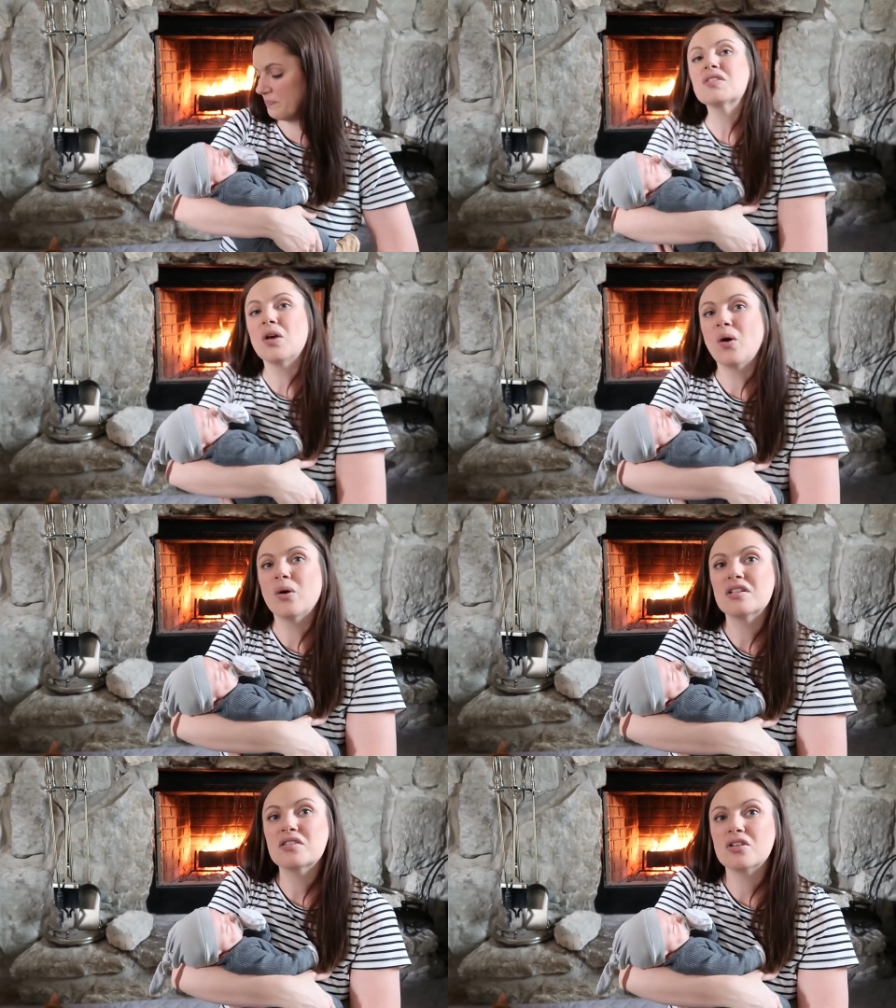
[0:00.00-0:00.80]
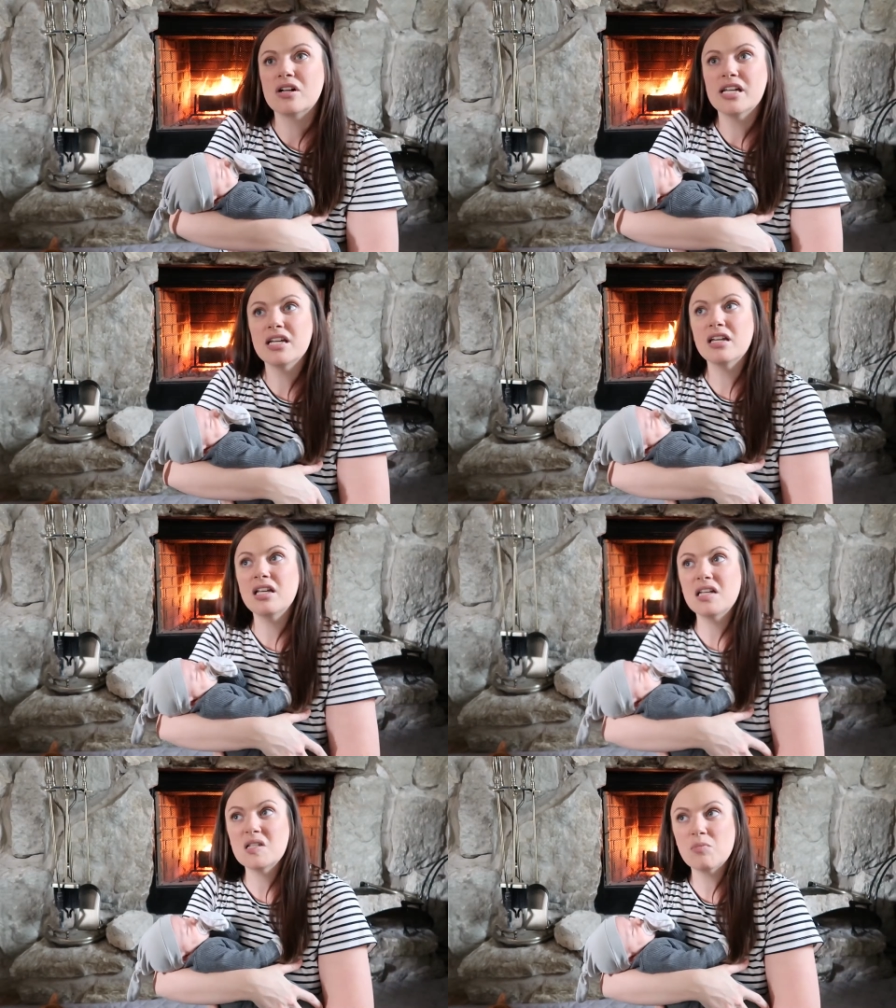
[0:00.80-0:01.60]
So starting
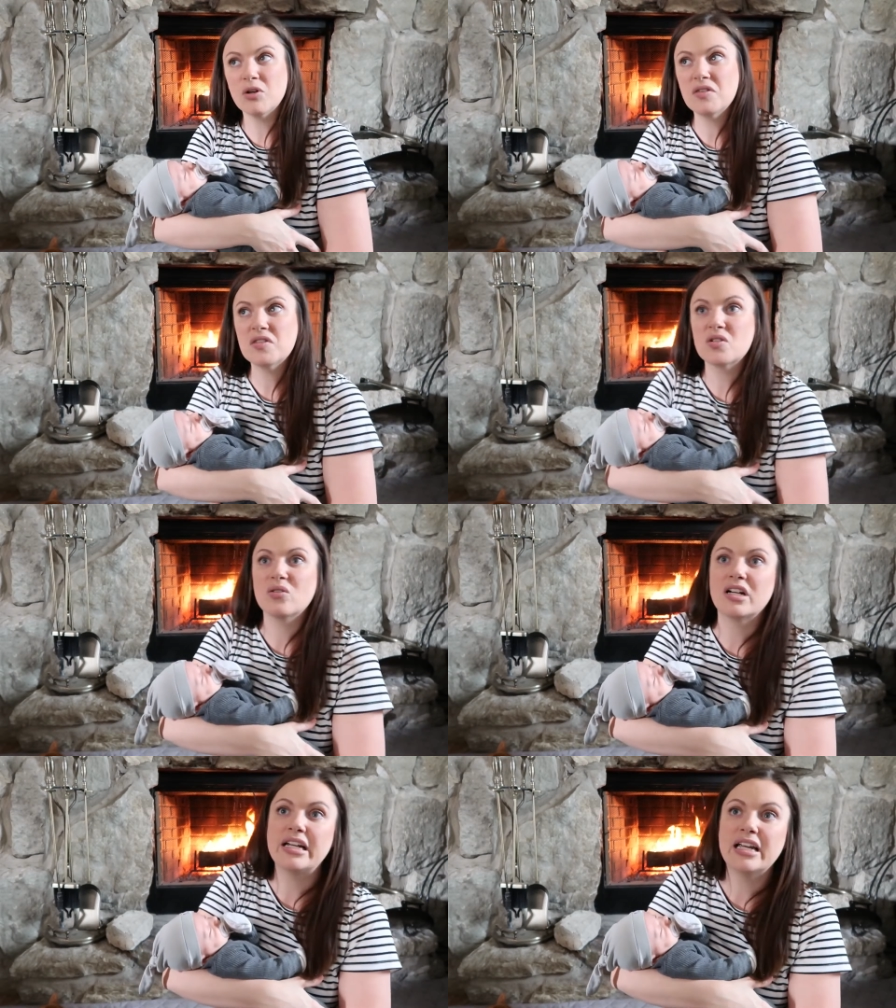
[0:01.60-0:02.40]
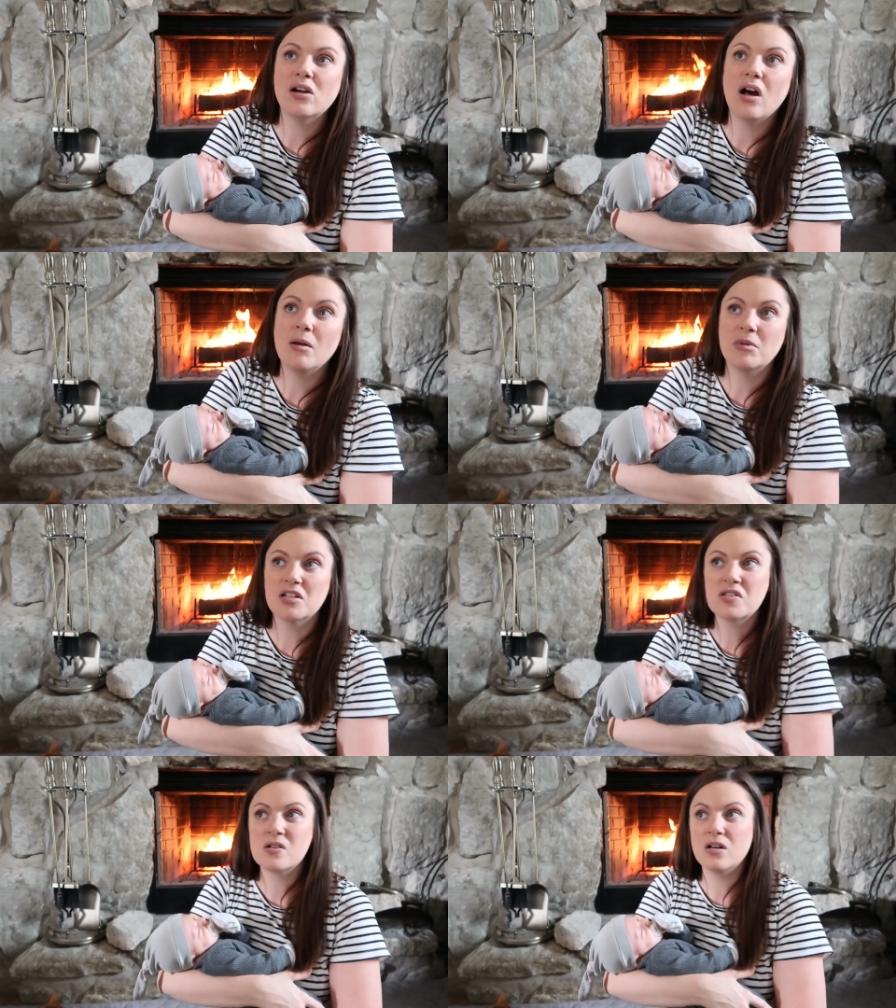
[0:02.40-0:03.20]
his birth story, I'm
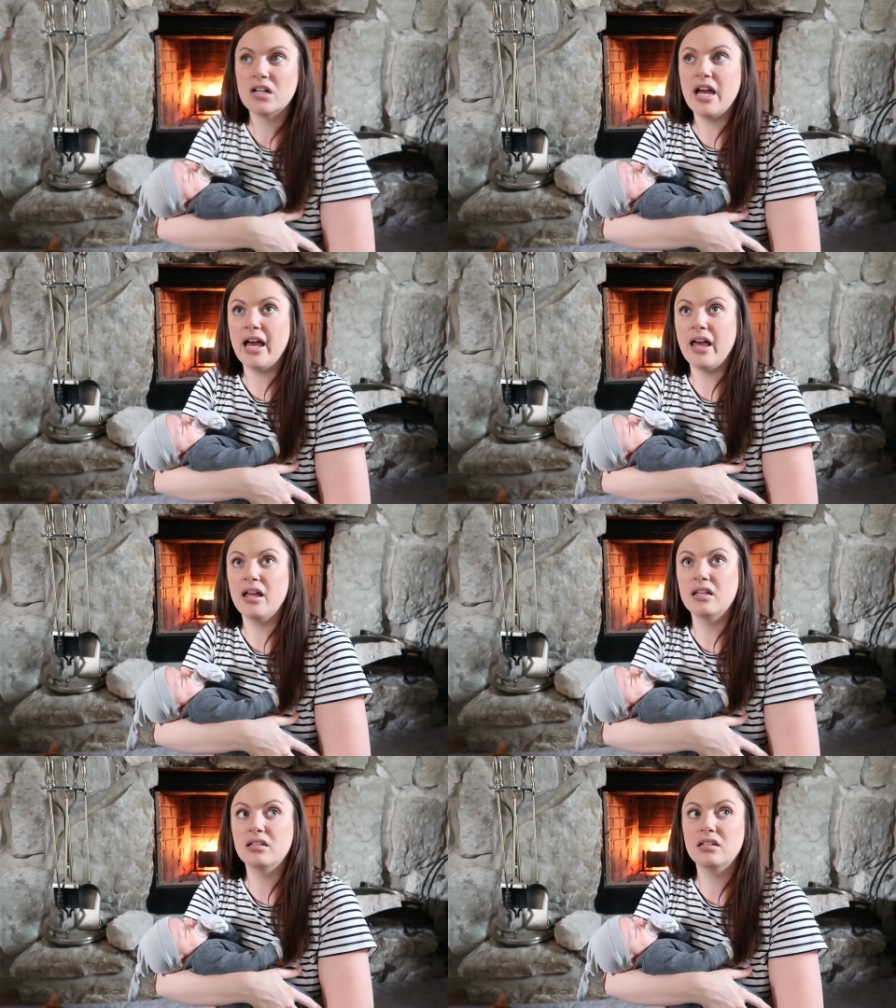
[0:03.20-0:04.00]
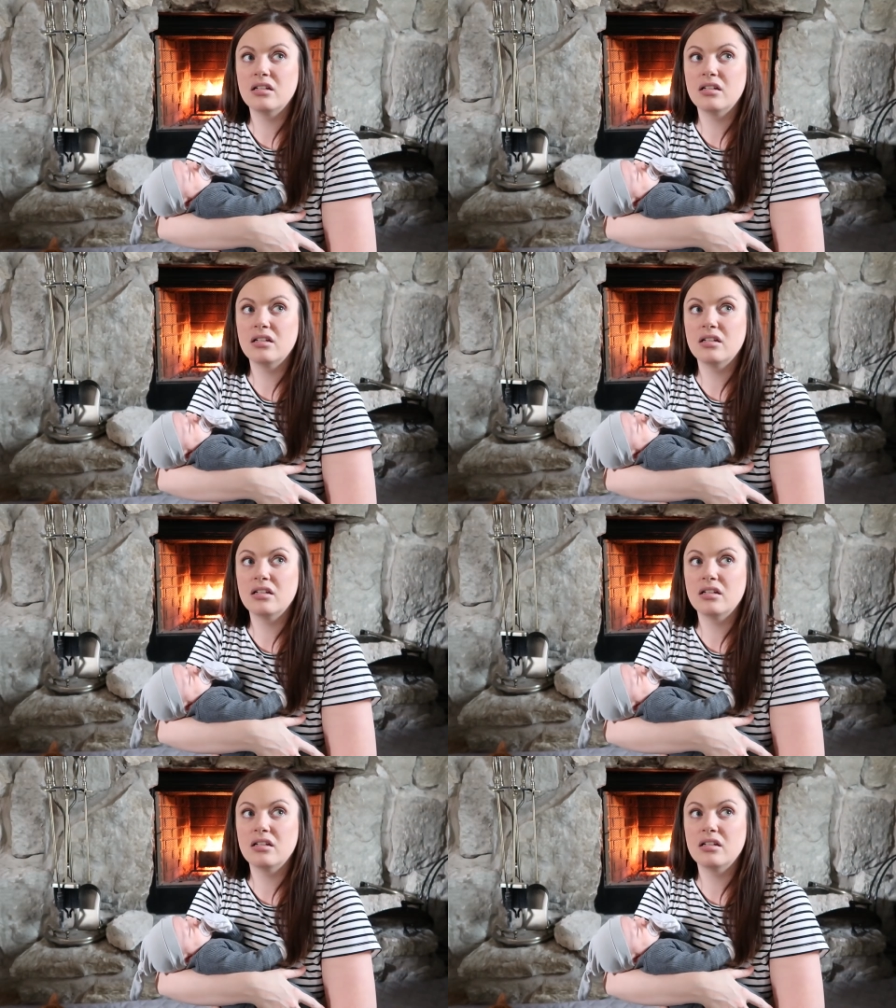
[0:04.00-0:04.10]
gonna start at